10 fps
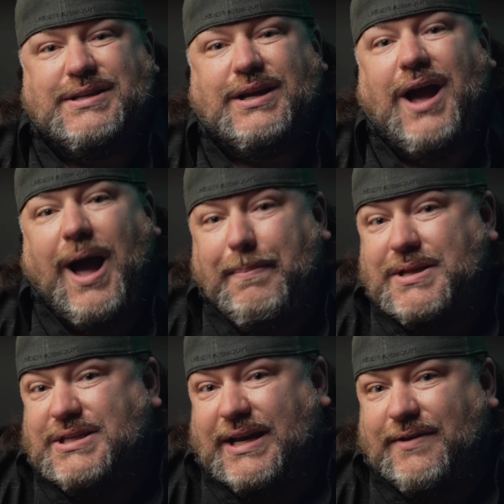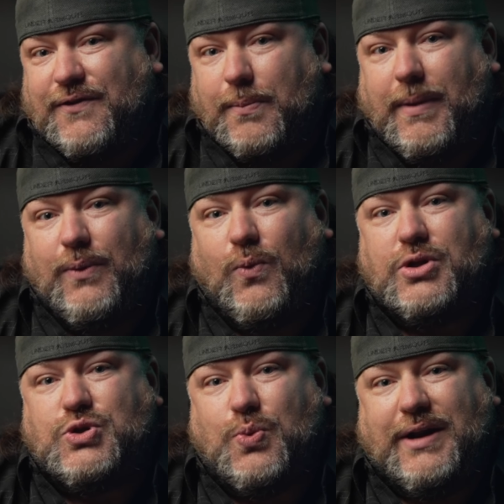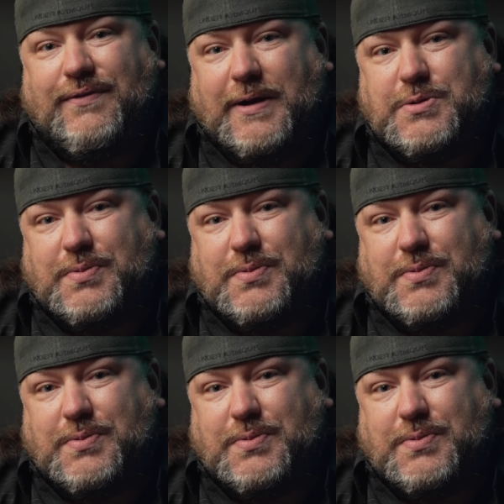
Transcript: to compensate for my 120 frames